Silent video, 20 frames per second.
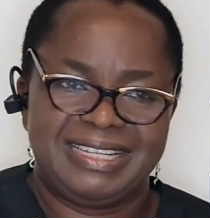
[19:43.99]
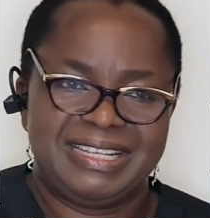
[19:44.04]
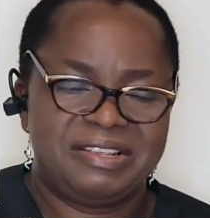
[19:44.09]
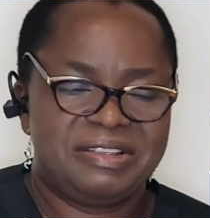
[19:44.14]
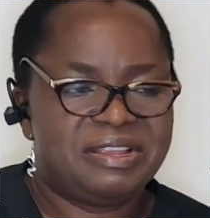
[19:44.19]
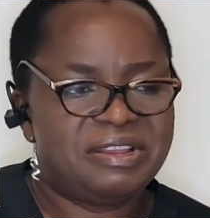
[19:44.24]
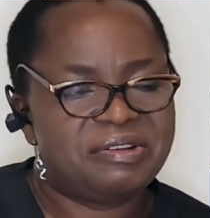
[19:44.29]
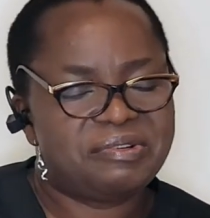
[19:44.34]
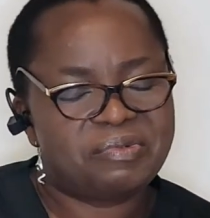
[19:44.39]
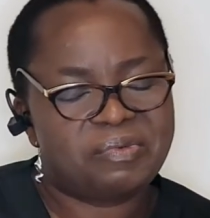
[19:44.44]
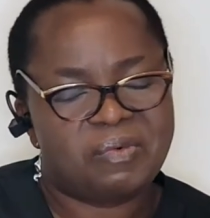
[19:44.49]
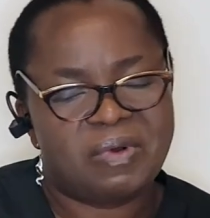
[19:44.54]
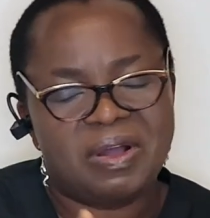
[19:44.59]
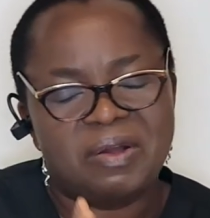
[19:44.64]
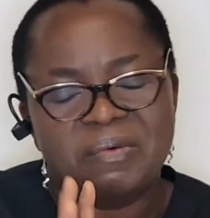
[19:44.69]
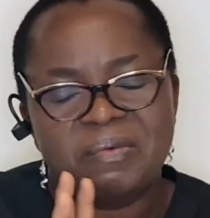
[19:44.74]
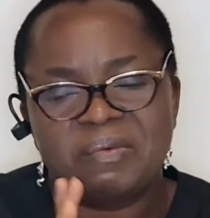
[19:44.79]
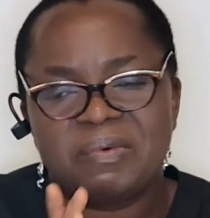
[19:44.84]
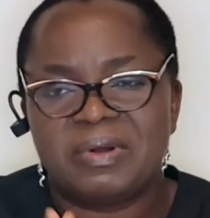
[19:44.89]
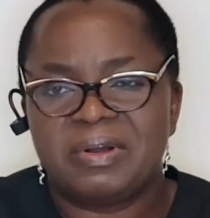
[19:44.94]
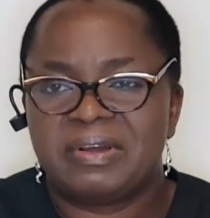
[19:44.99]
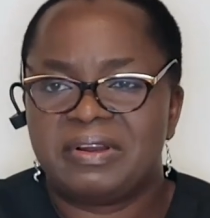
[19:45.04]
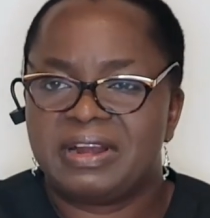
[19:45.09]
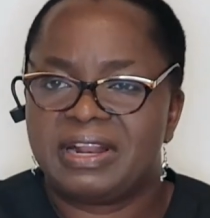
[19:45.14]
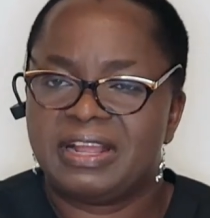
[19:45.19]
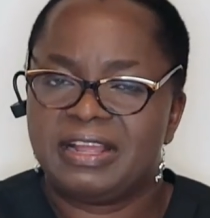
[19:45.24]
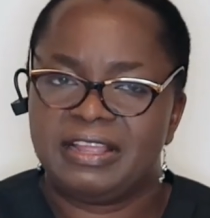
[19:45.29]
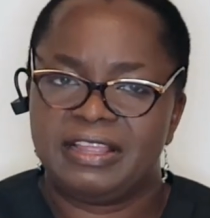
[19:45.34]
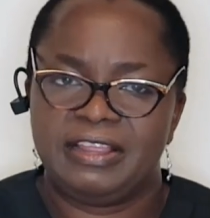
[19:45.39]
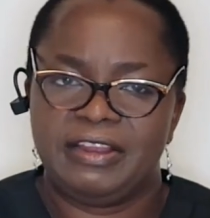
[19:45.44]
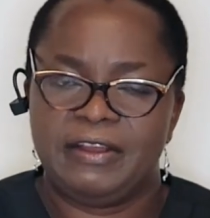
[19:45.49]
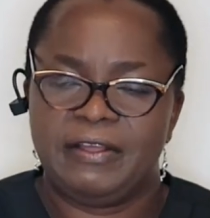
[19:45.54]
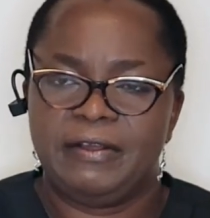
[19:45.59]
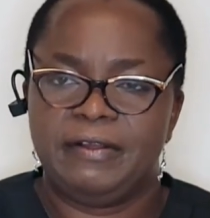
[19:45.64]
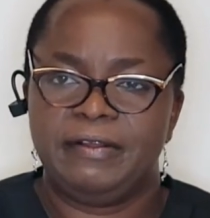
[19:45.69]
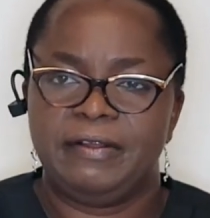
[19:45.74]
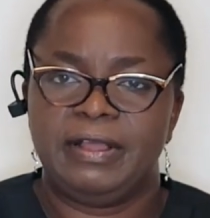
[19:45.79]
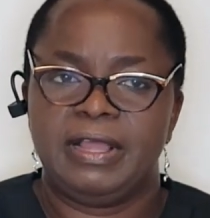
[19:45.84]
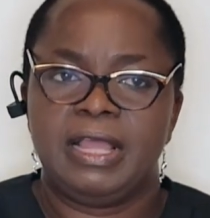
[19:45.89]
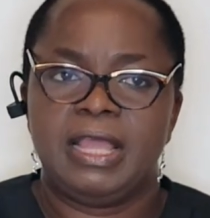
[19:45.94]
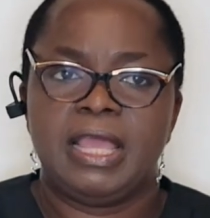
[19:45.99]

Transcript: you know, warm water, you know,